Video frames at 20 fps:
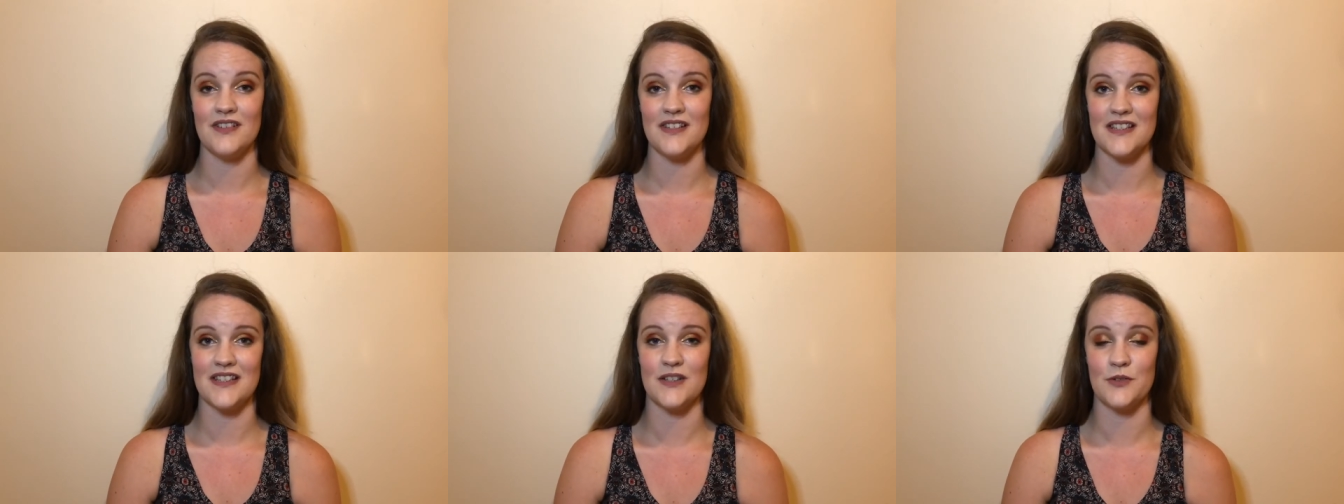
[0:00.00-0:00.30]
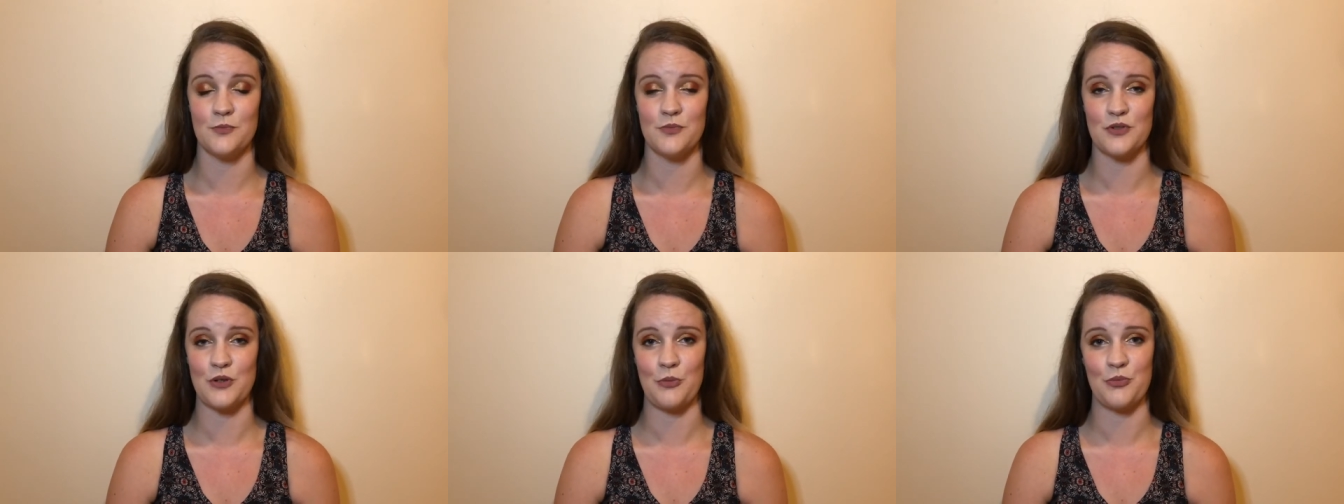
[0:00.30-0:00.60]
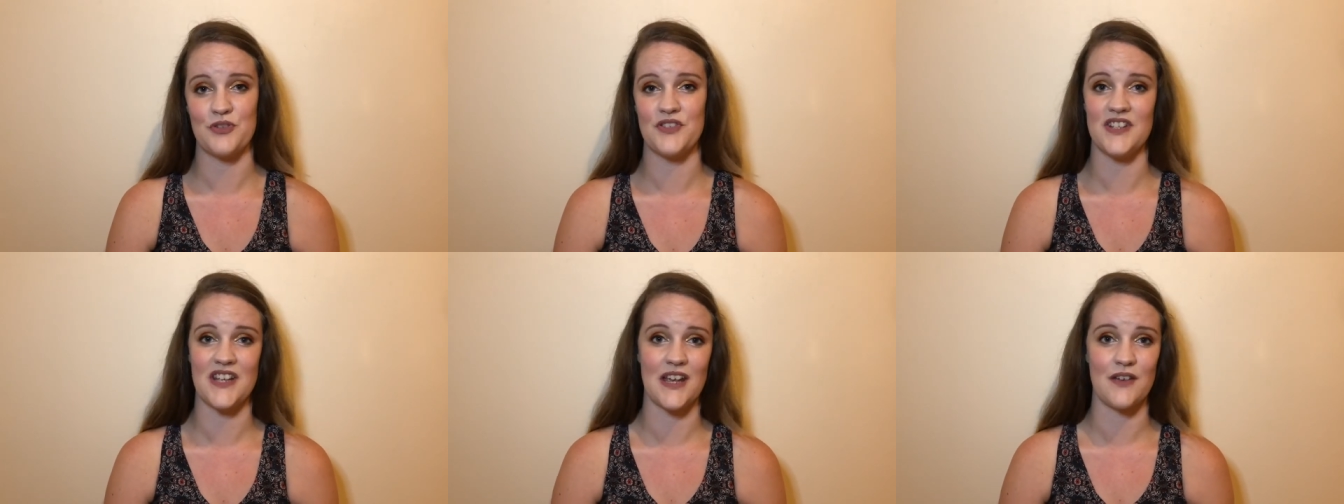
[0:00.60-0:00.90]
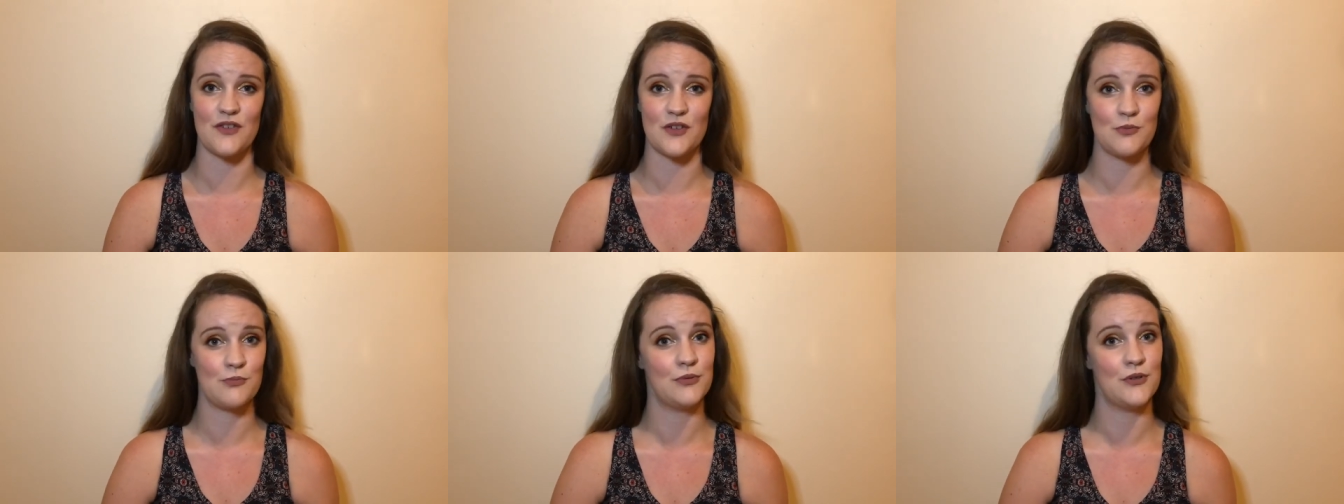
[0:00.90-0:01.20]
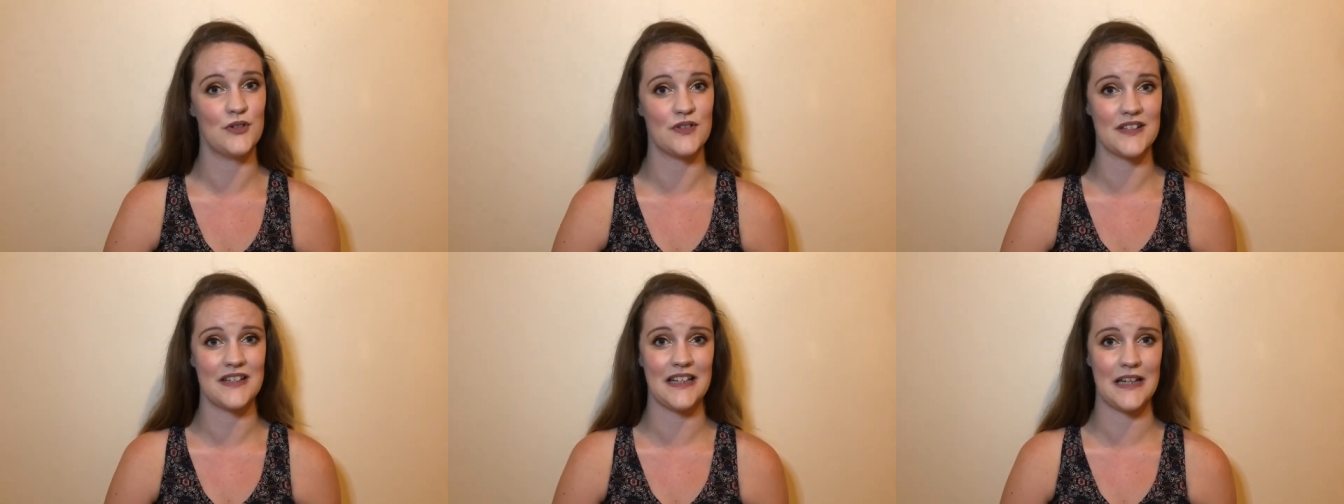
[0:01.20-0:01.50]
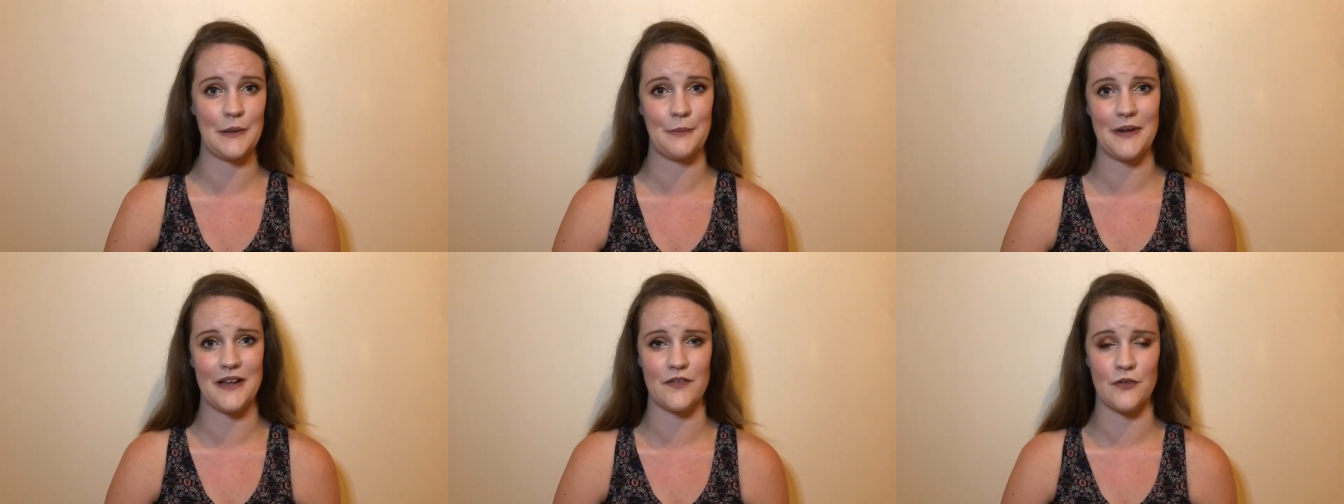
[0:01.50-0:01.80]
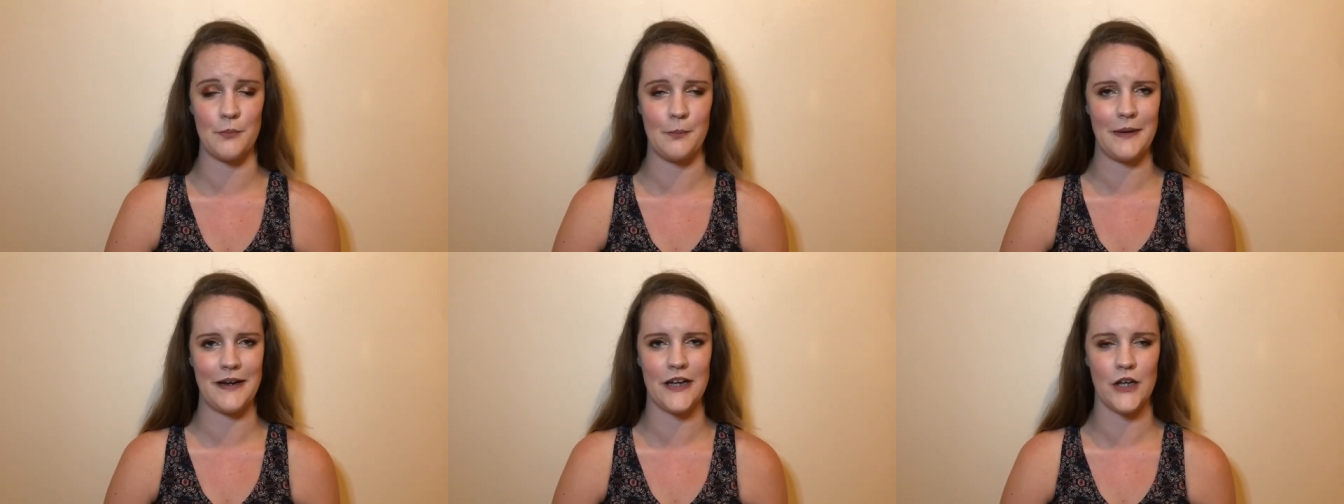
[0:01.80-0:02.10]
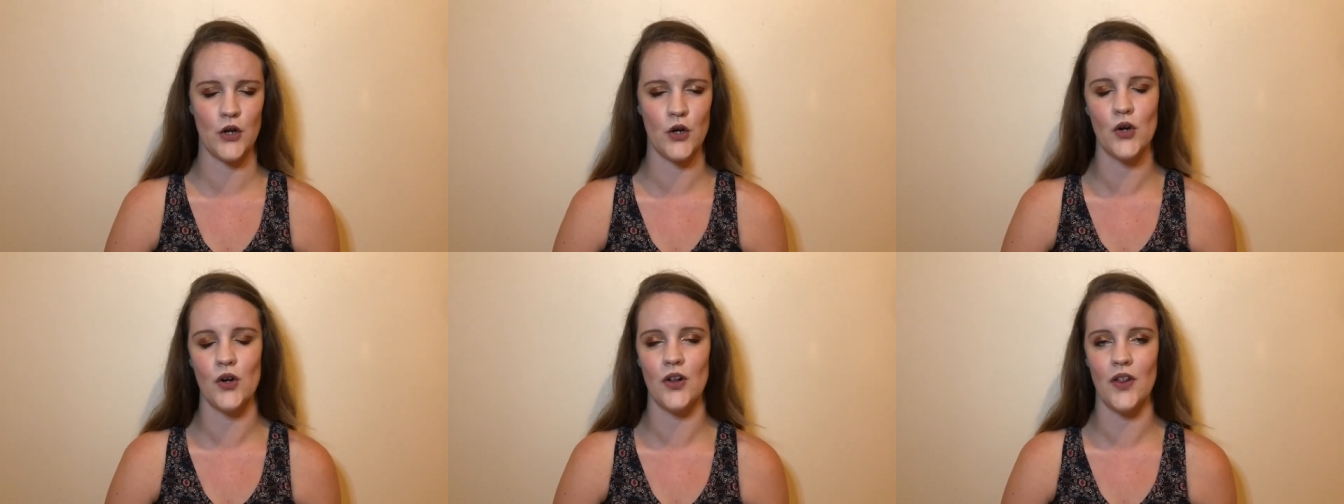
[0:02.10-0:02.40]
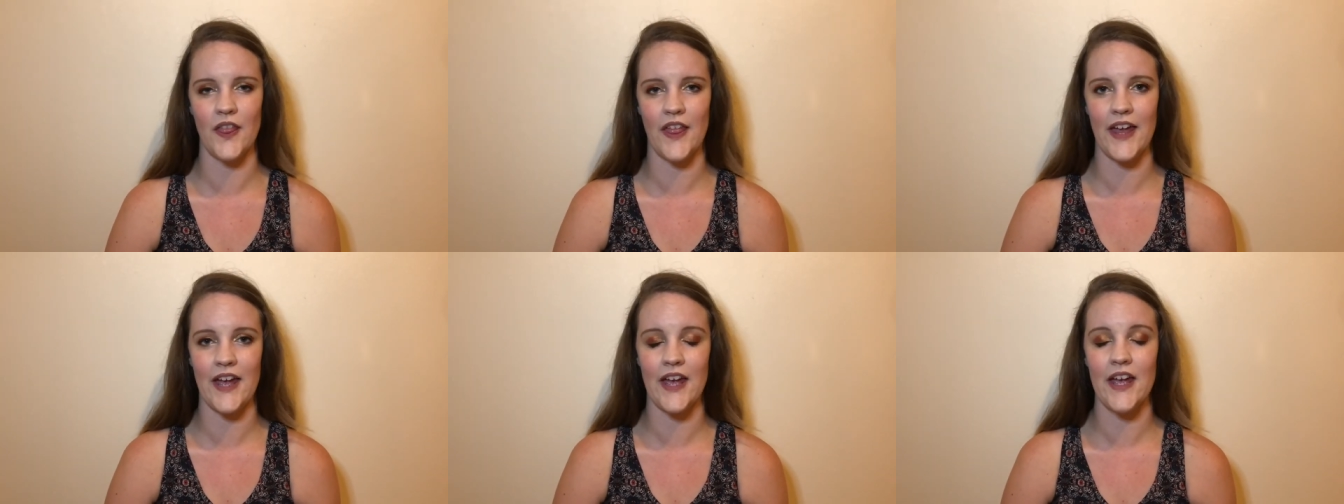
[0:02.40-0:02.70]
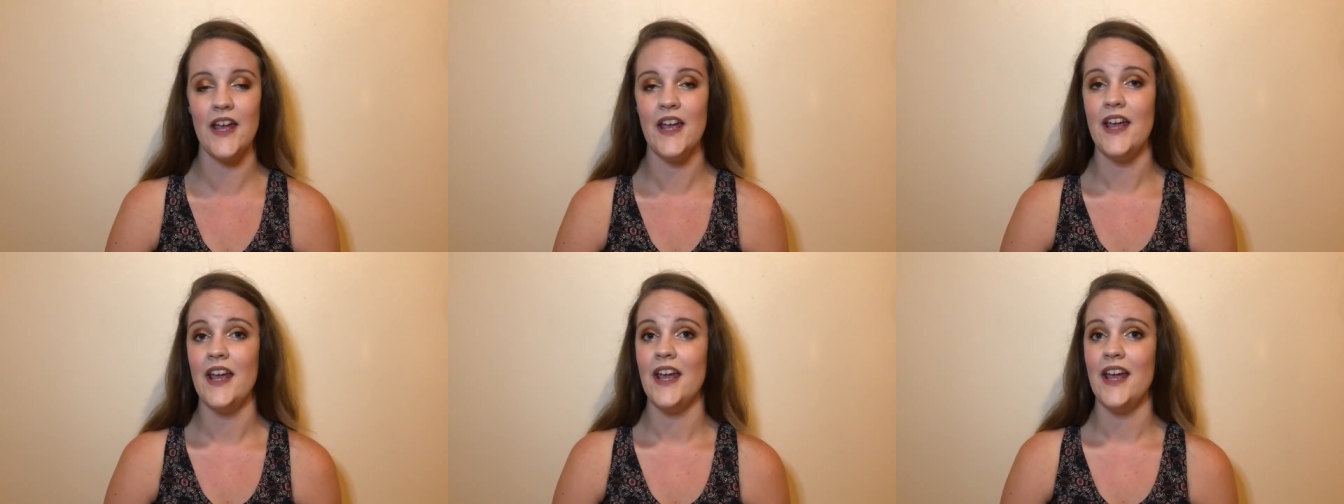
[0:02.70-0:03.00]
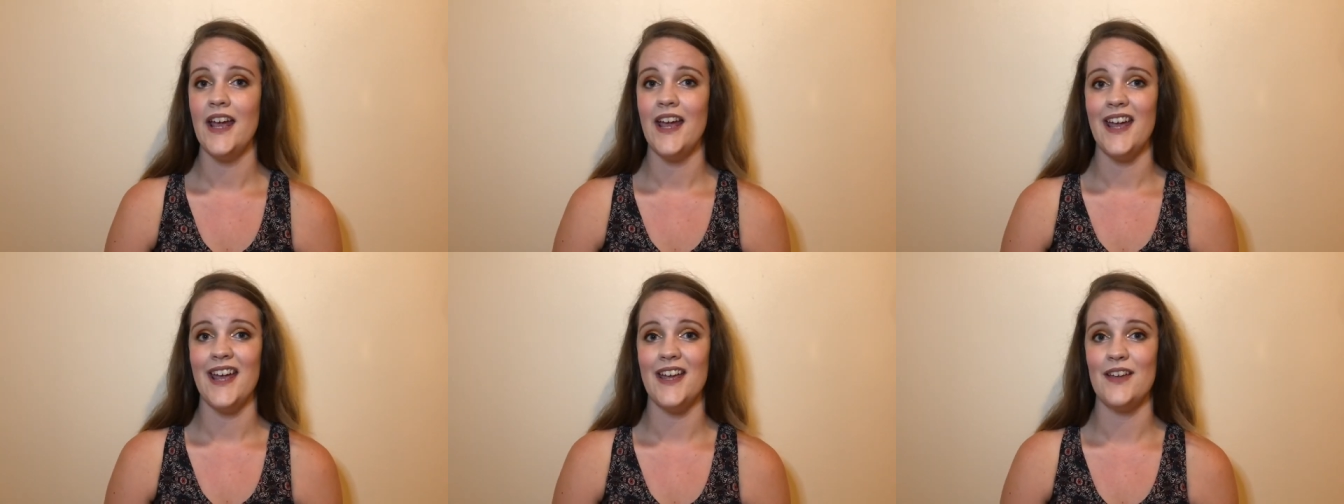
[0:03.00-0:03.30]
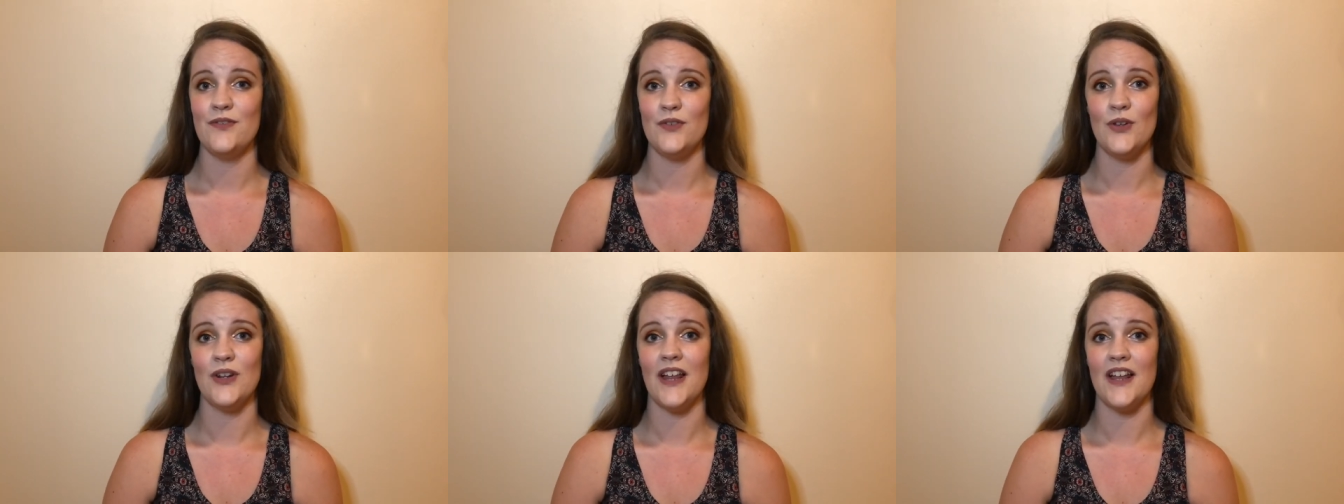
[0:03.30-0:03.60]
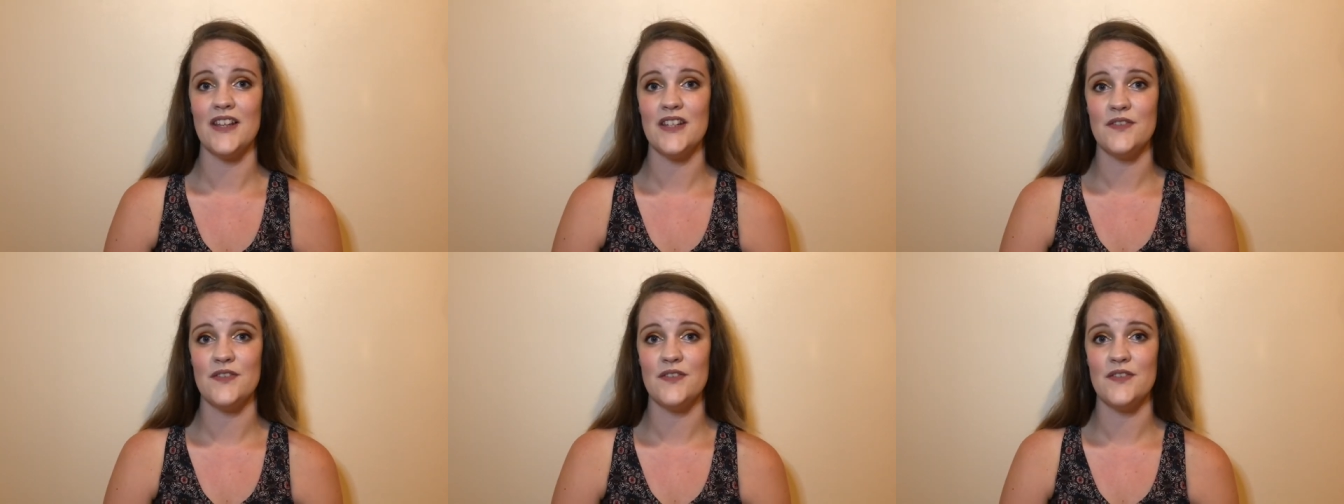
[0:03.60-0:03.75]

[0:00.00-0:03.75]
subscription service plus a little bit of a mini haul there. If you like